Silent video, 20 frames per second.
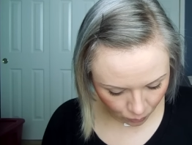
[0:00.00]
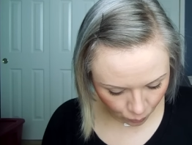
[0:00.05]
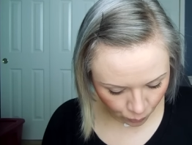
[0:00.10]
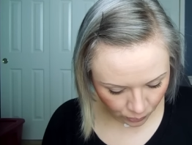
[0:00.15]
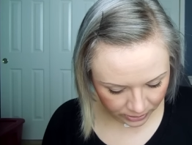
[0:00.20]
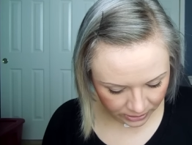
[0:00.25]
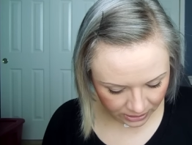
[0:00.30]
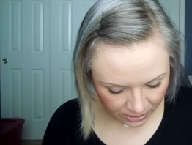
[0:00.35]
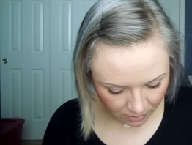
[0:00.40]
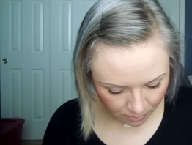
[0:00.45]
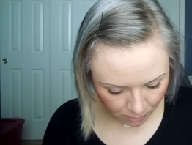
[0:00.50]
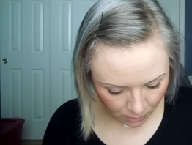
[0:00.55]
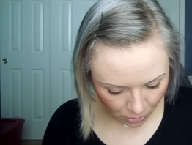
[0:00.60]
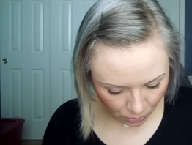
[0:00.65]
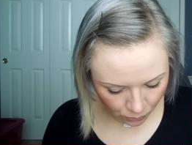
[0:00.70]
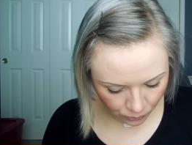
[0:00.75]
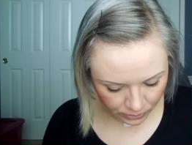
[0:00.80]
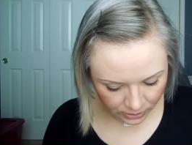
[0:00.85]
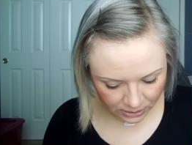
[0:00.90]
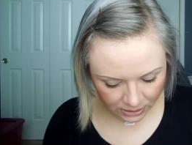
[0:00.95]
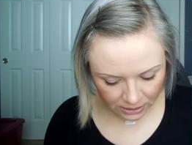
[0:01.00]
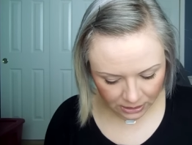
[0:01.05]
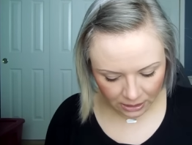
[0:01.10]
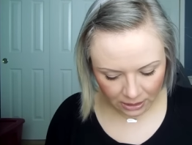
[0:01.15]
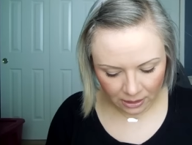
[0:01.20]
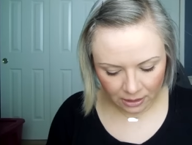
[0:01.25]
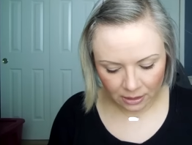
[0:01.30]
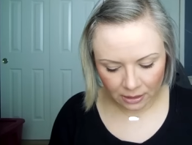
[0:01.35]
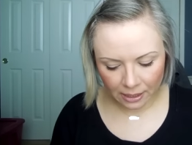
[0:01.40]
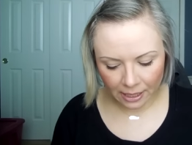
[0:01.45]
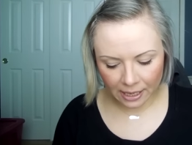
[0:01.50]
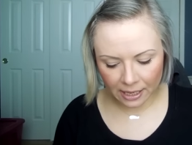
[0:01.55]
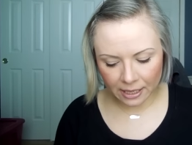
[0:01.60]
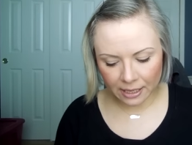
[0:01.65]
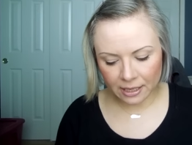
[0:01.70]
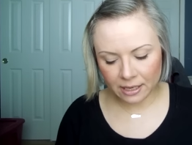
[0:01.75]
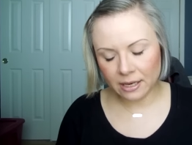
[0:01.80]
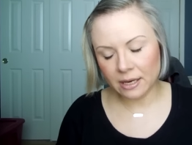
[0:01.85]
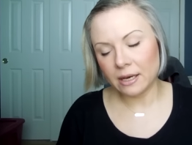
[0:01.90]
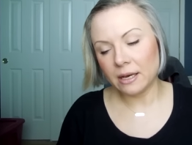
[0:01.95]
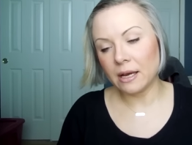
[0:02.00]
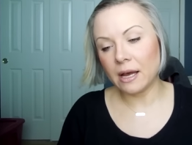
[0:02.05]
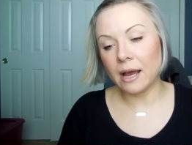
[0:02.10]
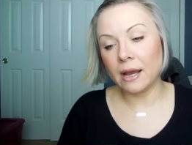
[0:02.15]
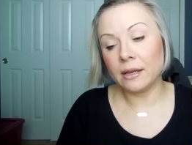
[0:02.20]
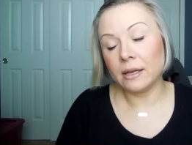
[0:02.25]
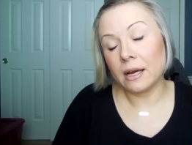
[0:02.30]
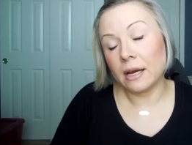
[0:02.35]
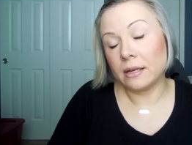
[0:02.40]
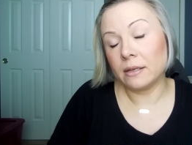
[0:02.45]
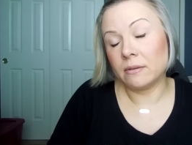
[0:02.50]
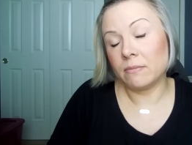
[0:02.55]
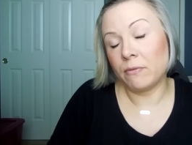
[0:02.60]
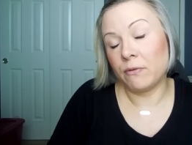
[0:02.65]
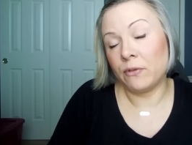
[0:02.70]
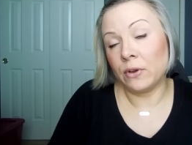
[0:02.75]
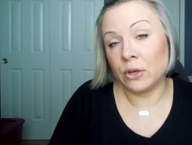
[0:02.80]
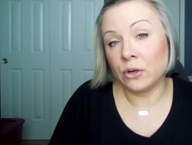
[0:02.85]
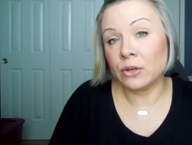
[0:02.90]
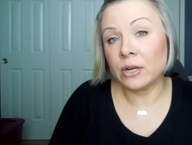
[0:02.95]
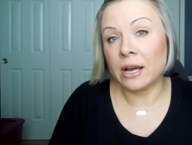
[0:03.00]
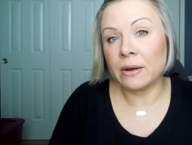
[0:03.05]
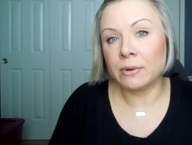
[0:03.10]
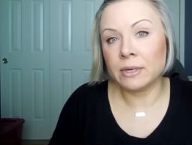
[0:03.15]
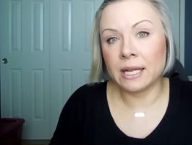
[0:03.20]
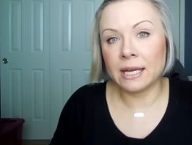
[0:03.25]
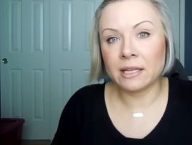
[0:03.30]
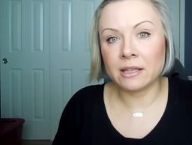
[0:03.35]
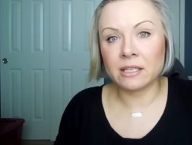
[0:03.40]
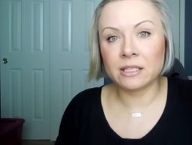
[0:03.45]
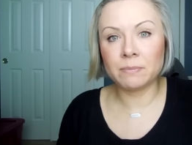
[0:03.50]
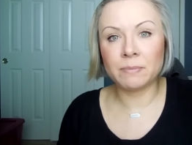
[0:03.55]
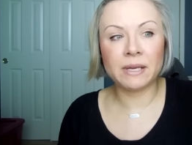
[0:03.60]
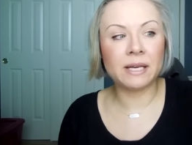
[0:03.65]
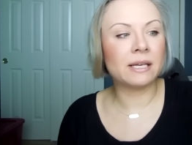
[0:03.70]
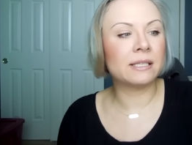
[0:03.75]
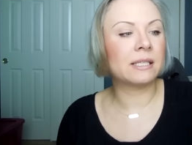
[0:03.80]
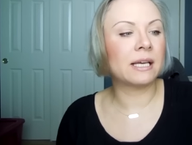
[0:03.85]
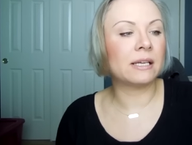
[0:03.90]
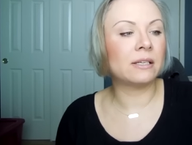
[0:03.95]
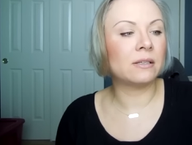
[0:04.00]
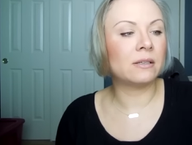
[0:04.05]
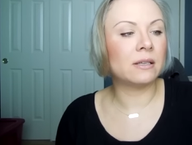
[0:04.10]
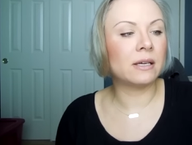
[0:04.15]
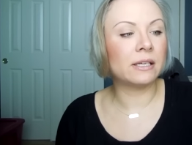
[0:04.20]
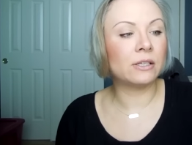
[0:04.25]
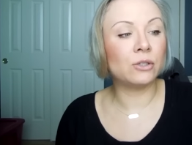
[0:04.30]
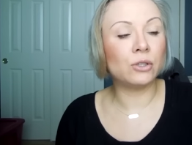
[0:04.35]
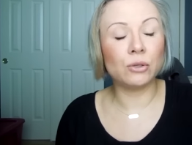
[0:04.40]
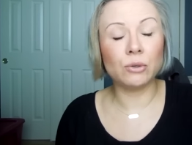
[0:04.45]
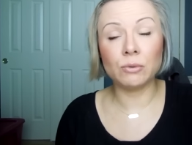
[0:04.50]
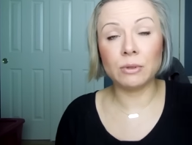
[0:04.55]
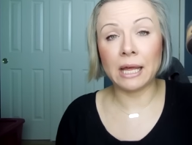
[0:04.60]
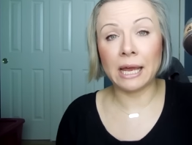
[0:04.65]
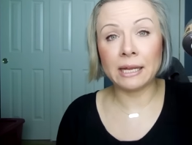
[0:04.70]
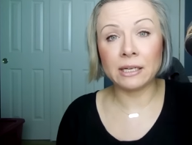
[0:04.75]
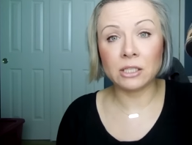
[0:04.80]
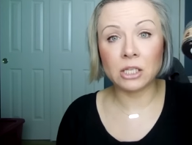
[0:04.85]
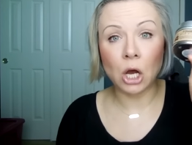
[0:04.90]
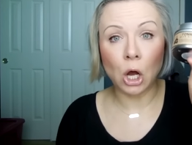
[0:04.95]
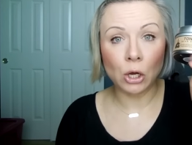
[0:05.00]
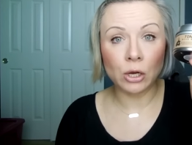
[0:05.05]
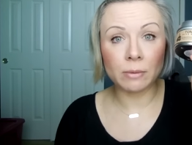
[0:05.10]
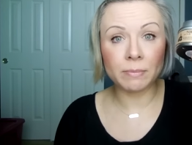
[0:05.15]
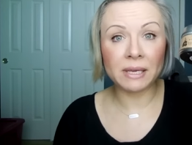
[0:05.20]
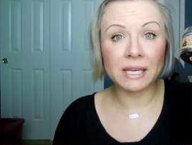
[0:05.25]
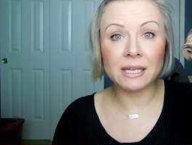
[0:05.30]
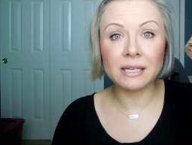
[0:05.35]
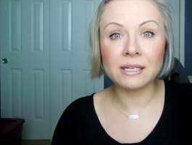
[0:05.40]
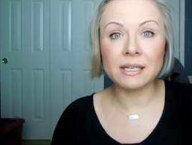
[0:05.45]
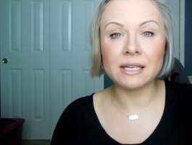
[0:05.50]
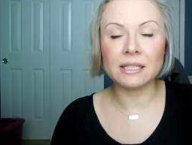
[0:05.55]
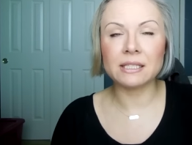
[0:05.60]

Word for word: was the most like I, I, figured I would like this because I, I do like tonka bean.